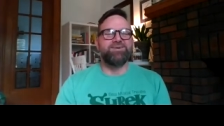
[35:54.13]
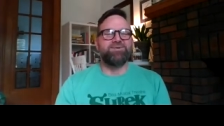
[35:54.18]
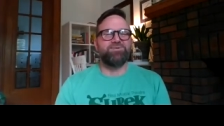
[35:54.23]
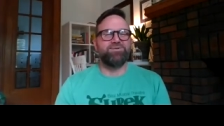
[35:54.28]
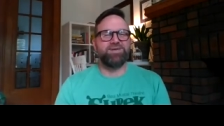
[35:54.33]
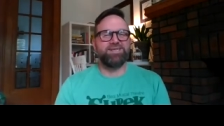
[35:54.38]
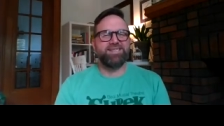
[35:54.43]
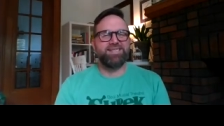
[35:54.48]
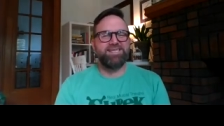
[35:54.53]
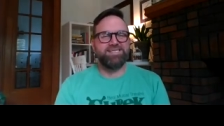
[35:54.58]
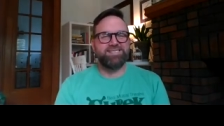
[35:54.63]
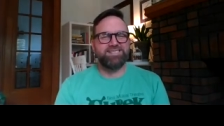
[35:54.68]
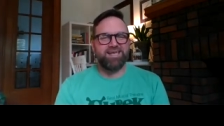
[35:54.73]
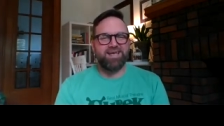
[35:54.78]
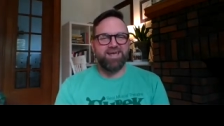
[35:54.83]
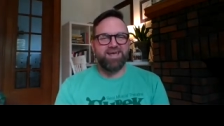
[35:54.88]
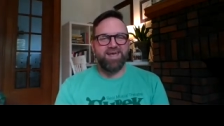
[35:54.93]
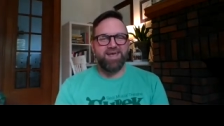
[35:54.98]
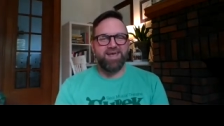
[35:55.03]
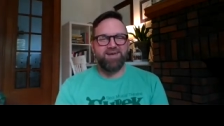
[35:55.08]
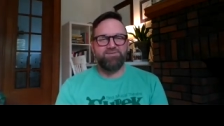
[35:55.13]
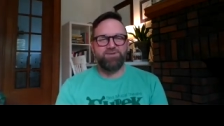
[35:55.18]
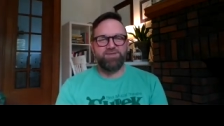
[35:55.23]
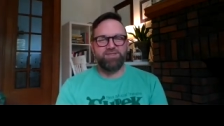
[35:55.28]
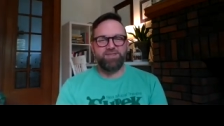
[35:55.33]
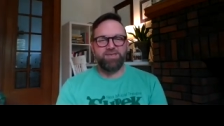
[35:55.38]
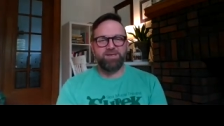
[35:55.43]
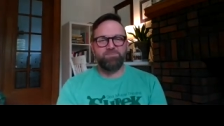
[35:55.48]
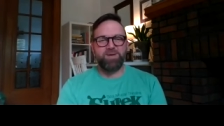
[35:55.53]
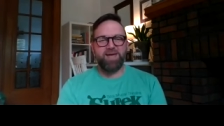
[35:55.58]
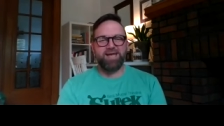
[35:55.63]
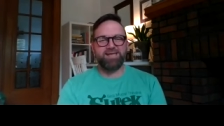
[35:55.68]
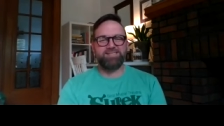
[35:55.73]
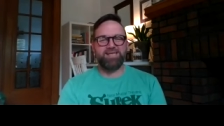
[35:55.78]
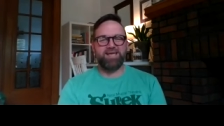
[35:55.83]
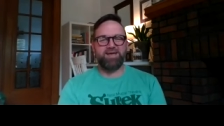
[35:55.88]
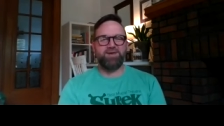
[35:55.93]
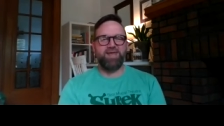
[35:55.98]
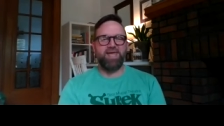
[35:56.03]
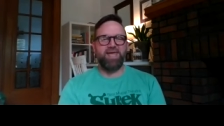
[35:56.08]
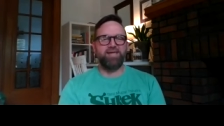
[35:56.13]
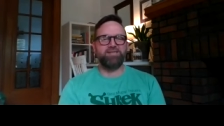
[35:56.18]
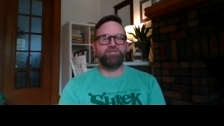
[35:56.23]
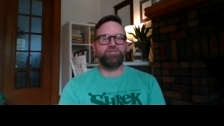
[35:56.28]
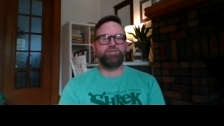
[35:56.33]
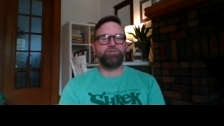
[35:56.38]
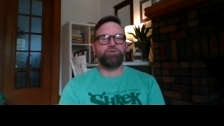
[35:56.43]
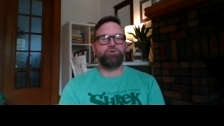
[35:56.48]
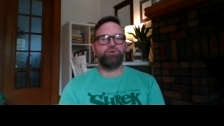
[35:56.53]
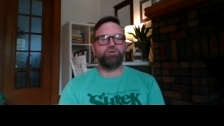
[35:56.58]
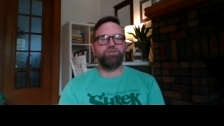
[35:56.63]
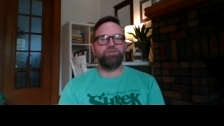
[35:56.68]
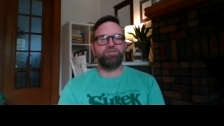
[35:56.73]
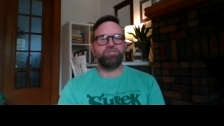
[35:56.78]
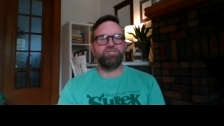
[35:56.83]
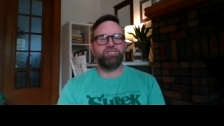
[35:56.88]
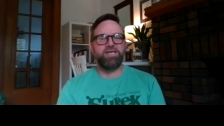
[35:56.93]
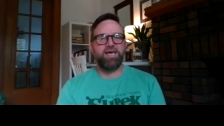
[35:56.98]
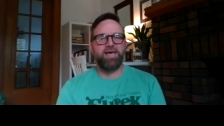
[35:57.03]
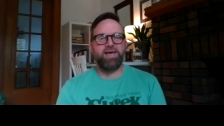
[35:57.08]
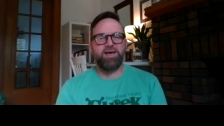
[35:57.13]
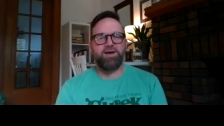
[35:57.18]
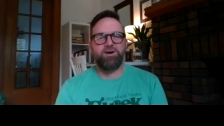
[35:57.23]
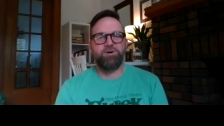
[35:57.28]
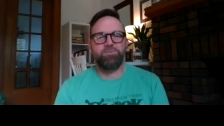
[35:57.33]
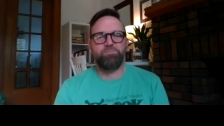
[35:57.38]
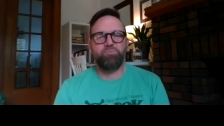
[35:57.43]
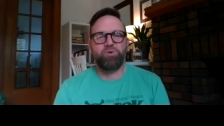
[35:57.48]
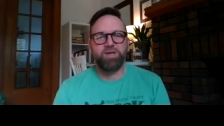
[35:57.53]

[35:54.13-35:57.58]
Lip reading: Release everything back down. Head and shoulders down.